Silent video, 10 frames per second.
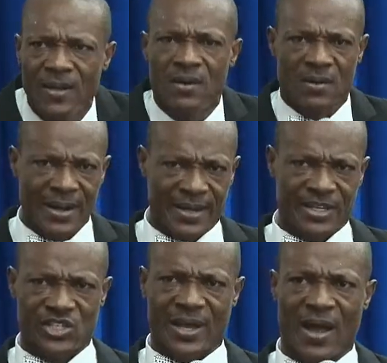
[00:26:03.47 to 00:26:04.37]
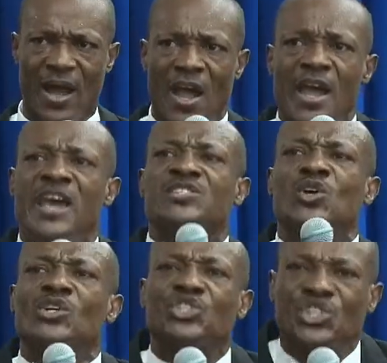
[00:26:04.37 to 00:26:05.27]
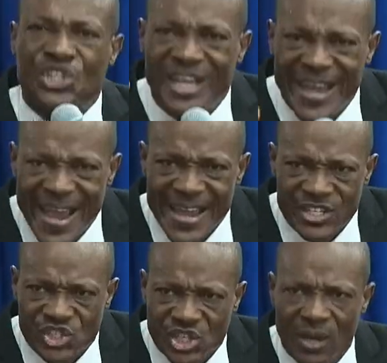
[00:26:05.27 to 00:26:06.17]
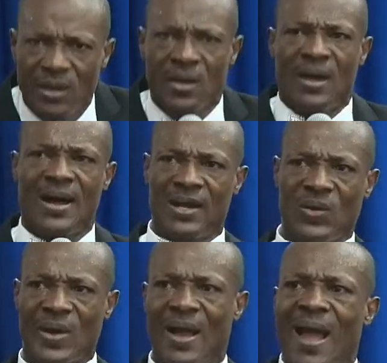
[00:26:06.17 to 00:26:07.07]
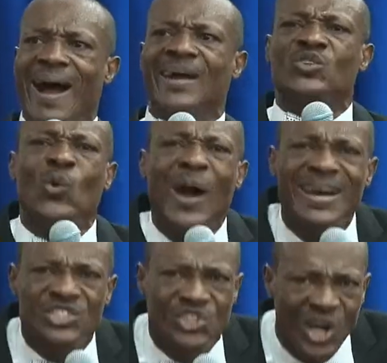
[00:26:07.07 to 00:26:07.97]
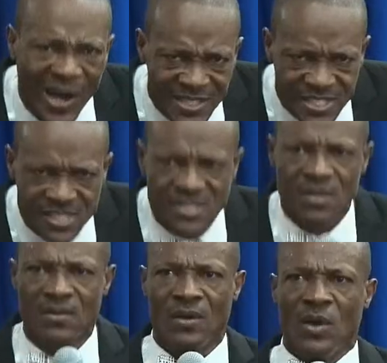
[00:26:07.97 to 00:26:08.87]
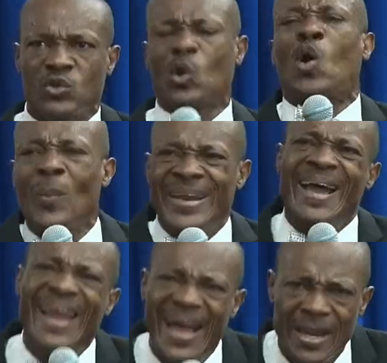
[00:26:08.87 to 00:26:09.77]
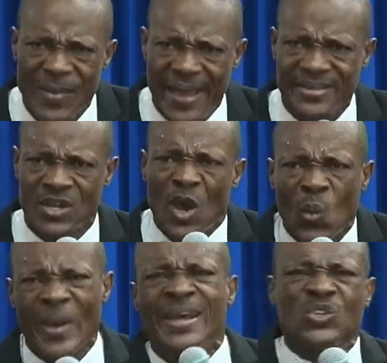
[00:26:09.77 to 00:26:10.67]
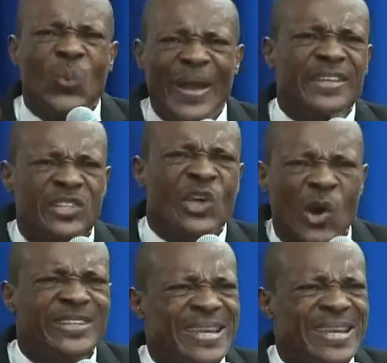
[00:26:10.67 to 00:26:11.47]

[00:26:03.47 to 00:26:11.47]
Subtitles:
rakashaka, is to change, hallelujah, and to adjust, to come in alignment with the 2030